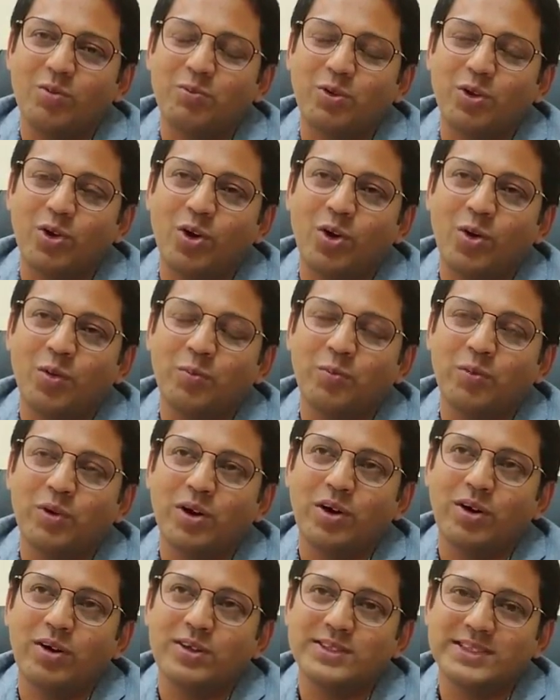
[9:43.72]
from
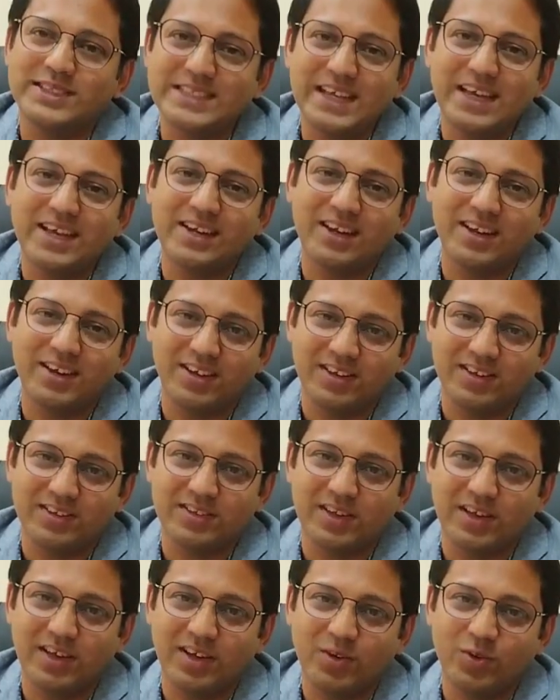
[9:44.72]

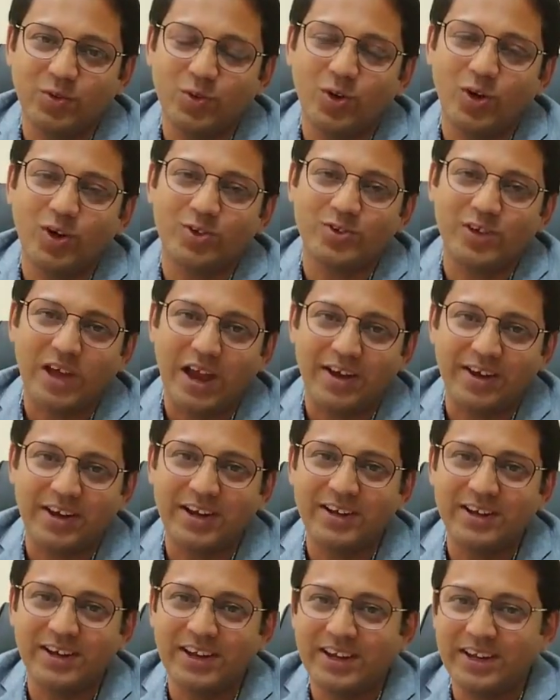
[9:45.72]
CNRS, who also
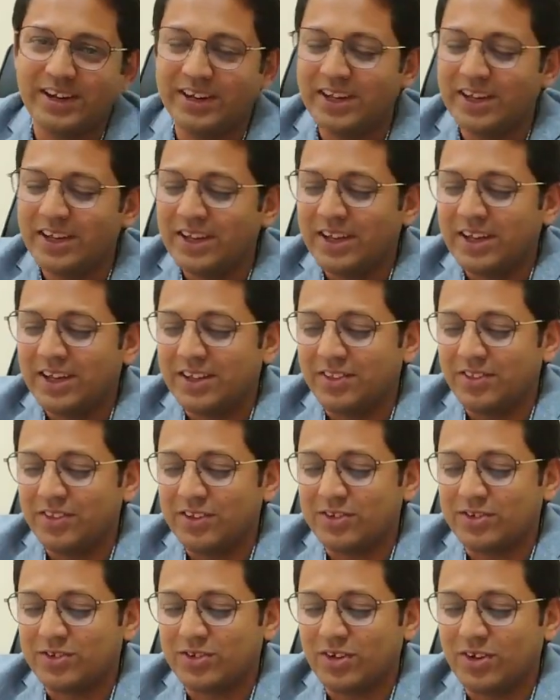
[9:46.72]
attended
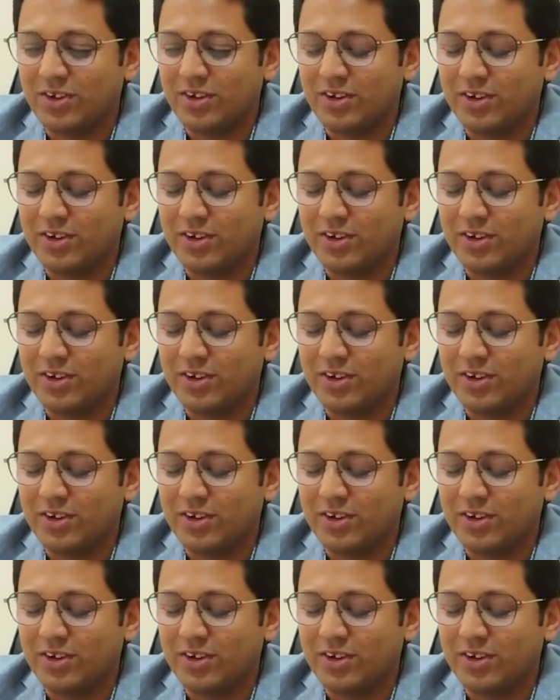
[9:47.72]
this